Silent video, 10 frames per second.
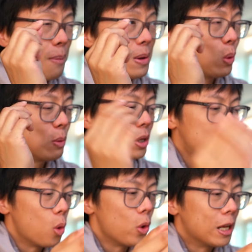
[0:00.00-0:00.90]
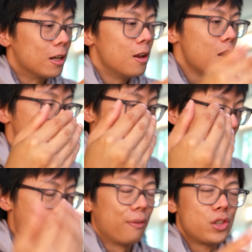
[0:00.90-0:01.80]
I mean, when we're talking
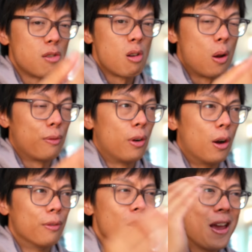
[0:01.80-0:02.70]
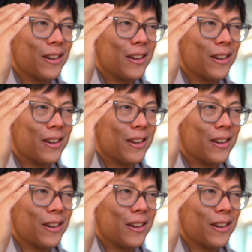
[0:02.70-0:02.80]
about f0.85,